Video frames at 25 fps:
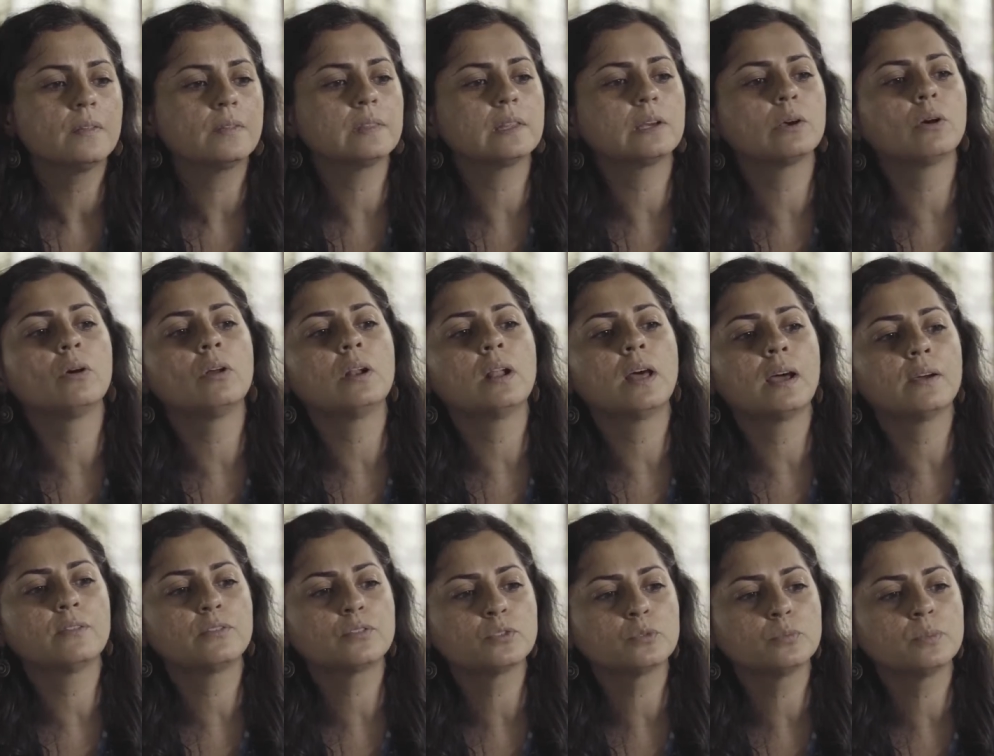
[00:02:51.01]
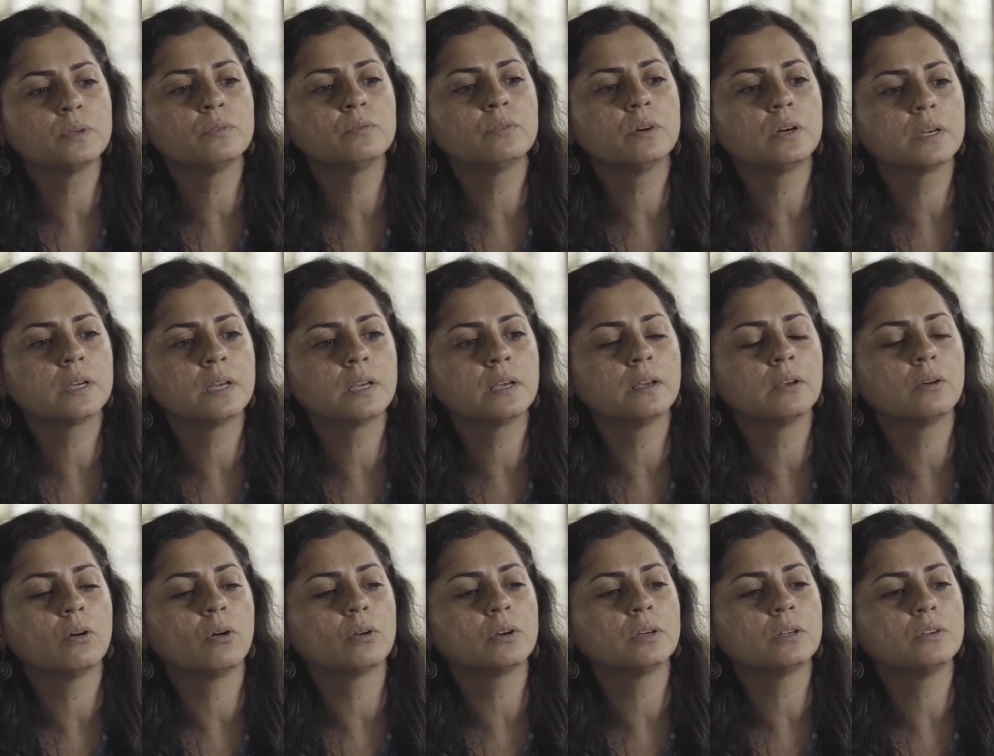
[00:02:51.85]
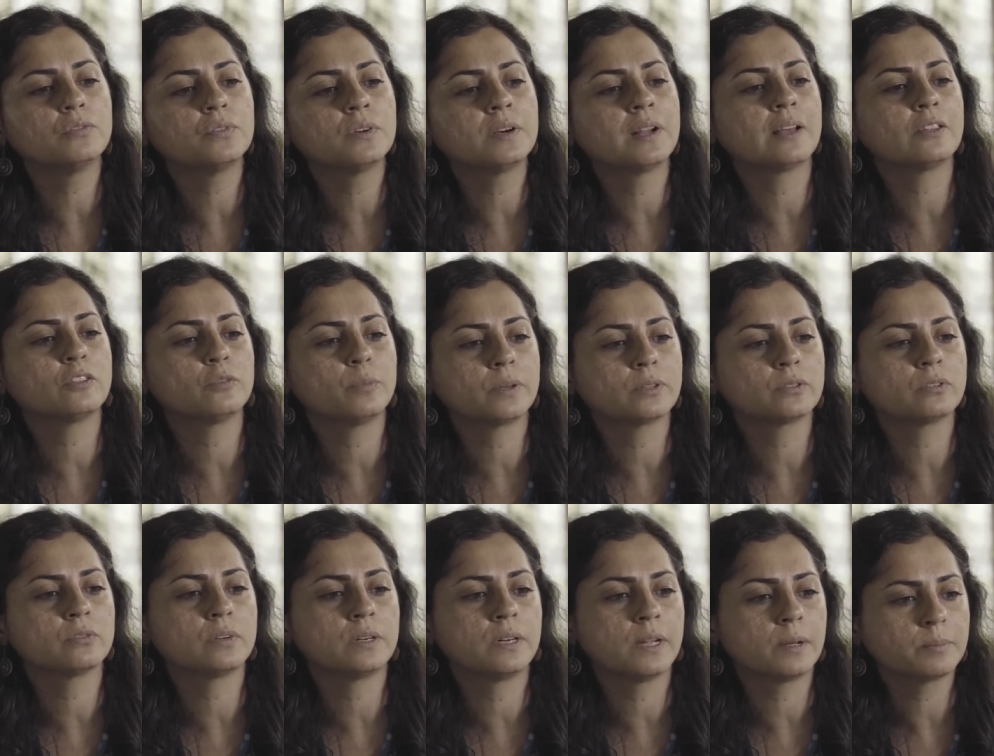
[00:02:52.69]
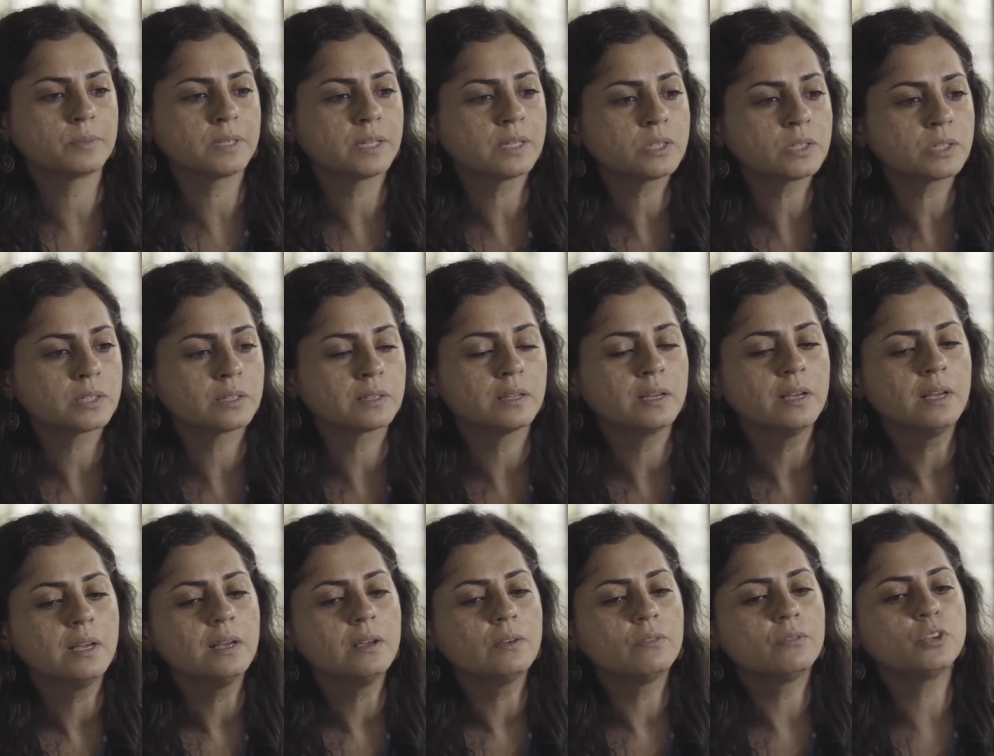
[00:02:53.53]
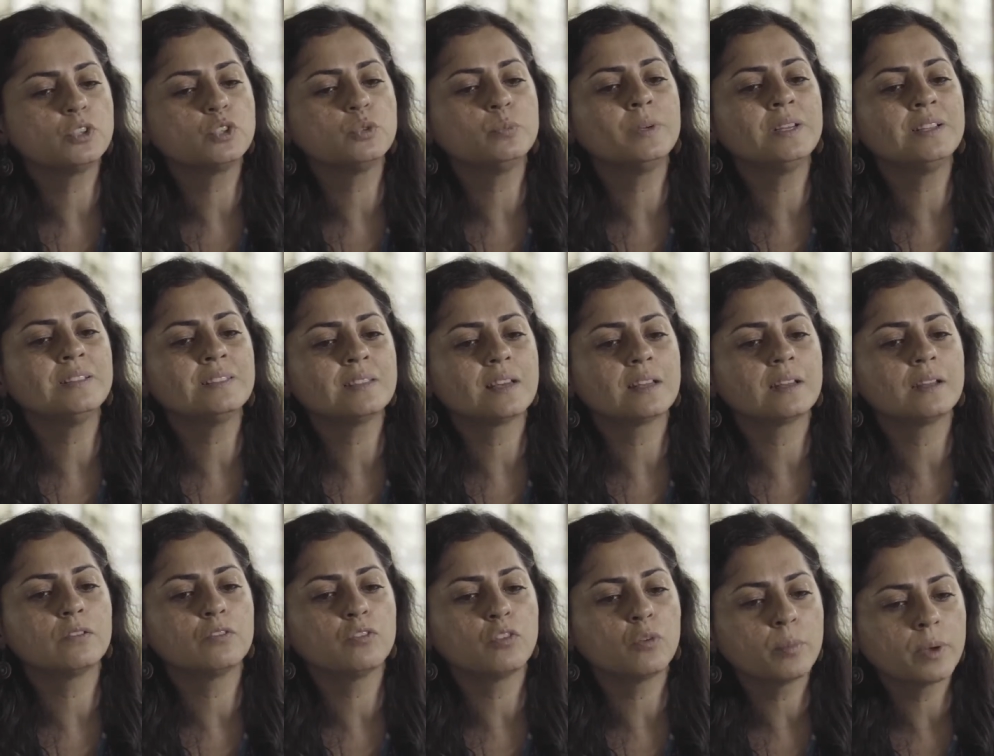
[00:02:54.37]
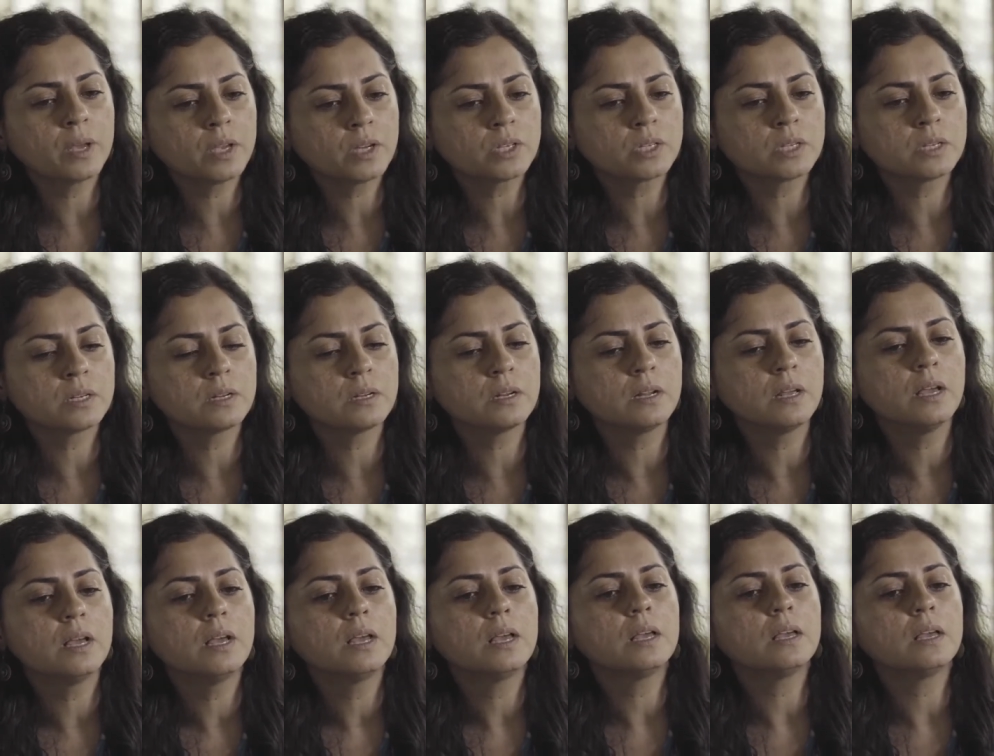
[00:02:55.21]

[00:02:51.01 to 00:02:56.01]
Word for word: they all have to be working on different aspects of adaptation which means that information